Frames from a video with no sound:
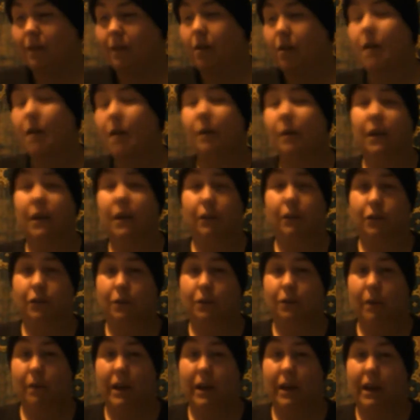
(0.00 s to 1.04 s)
I want to lose
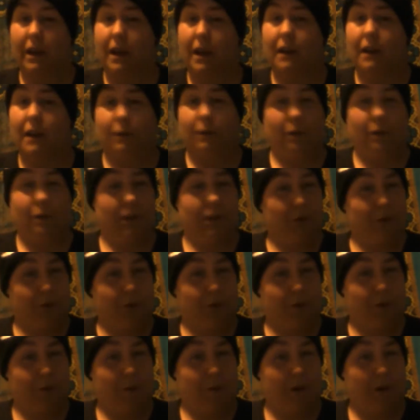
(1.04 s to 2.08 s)
the weight. I don't want to lose
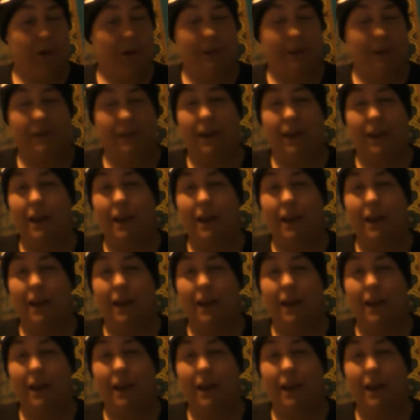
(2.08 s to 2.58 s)
the progress.